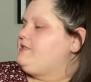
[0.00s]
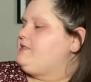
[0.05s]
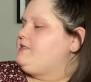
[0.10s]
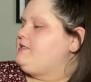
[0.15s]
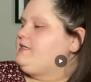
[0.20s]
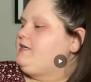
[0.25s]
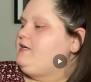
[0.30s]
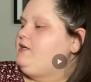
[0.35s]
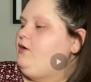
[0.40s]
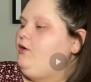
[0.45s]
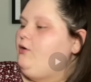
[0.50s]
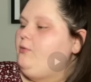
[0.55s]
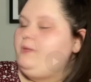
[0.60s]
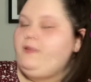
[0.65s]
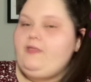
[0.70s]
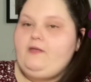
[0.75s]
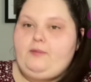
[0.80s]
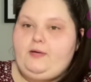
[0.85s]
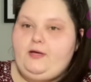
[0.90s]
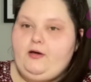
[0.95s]
I'm not gonna
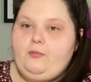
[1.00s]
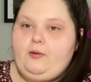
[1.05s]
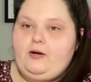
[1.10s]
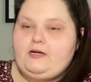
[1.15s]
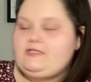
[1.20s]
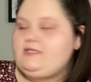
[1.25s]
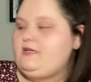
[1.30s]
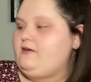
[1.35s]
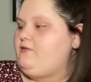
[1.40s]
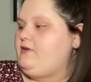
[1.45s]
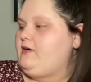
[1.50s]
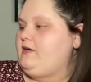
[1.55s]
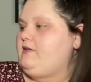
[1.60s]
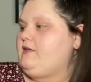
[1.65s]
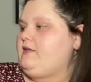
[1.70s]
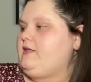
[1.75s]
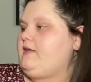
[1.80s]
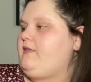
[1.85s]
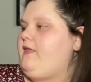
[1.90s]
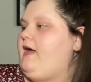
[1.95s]
open the PO box stuff or
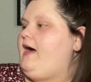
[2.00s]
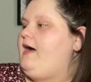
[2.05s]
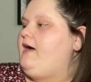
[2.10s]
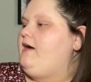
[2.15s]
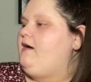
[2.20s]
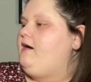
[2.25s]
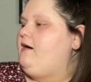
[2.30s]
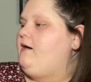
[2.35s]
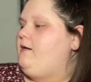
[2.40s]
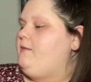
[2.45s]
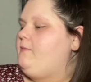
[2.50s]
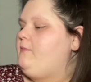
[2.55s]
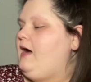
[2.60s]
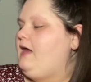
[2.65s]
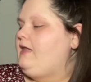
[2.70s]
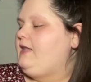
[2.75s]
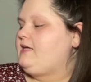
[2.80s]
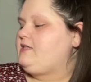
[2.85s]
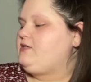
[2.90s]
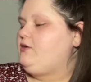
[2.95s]
anything like that.
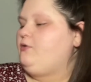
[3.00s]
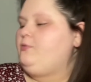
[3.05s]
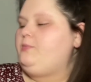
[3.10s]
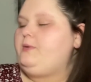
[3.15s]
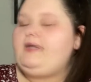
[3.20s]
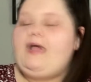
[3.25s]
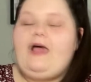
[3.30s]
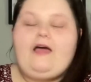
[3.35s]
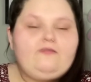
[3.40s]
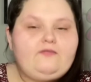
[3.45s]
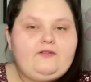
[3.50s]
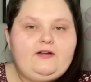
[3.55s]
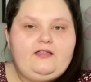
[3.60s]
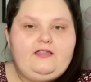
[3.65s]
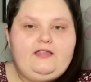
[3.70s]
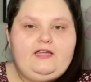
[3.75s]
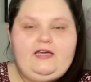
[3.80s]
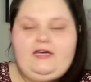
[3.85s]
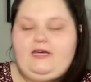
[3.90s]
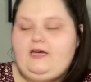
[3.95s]
I like to open
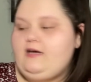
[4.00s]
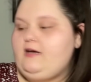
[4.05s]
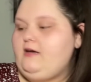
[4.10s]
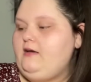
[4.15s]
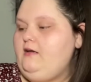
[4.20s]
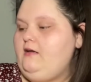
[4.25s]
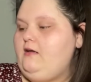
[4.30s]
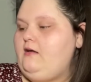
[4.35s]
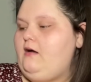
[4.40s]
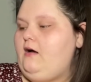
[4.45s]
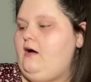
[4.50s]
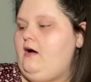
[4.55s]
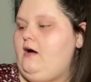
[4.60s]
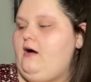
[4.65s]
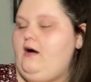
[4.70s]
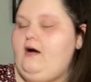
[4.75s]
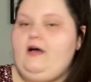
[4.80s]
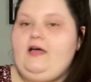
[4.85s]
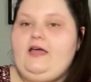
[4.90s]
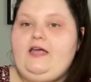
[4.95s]
everything
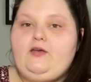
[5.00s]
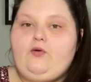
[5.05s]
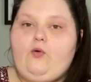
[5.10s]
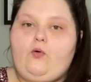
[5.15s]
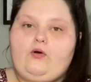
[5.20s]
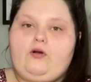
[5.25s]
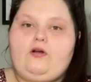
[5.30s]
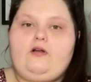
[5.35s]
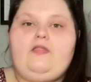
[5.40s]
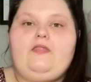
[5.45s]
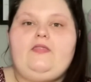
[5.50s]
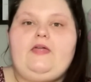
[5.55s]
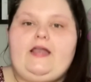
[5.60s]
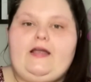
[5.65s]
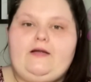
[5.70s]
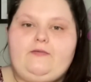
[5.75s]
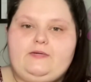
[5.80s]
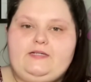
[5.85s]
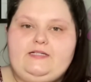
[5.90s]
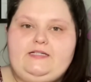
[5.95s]
in order that
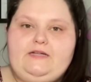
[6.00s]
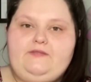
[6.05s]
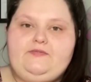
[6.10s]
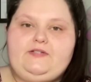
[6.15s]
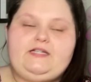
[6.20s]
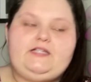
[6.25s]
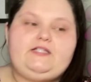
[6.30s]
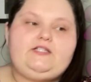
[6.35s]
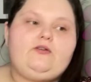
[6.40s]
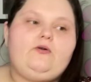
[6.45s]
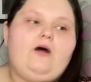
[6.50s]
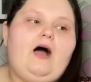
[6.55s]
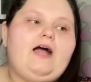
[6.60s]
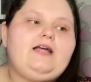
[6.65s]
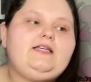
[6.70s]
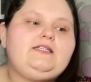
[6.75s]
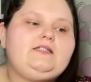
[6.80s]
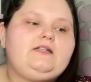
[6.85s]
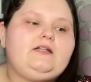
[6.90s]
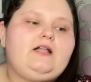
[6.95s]
I received it. So
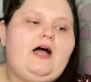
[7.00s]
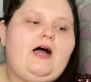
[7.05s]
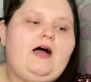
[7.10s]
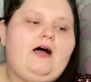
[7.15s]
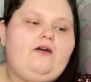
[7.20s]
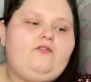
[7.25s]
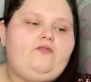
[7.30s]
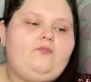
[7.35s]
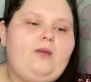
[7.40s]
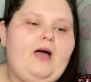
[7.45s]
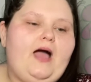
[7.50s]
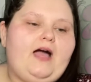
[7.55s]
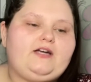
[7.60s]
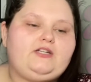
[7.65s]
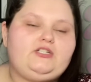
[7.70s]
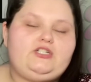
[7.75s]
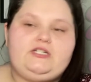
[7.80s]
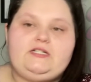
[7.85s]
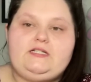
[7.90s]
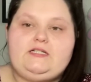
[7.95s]
I still have
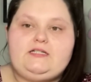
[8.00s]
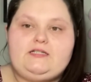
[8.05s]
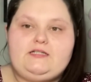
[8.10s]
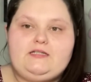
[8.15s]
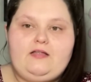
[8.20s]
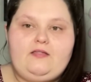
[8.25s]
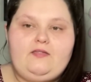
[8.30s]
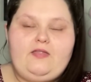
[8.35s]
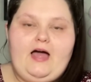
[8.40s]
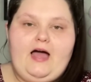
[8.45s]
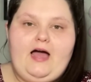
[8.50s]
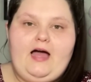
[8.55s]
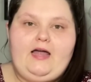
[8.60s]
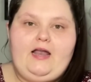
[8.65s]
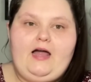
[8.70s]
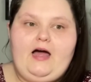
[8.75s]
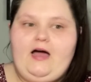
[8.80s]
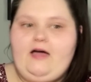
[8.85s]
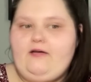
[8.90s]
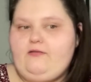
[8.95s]
packages
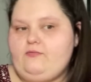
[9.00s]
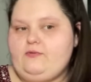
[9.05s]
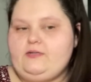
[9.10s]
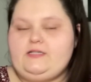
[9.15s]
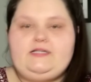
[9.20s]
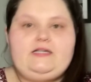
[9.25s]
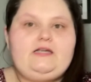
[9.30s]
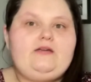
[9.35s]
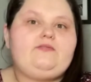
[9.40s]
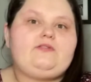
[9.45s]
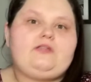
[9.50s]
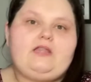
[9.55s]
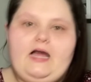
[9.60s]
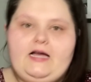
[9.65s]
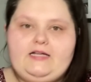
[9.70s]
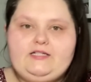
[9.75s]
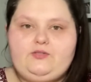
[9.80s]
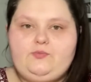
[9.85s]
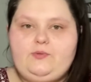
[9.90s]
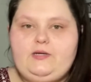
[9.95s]
that I've received
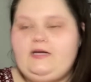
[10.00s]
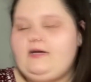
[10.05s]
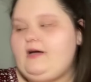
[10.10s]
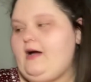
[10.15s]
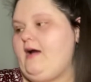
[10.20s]
last week.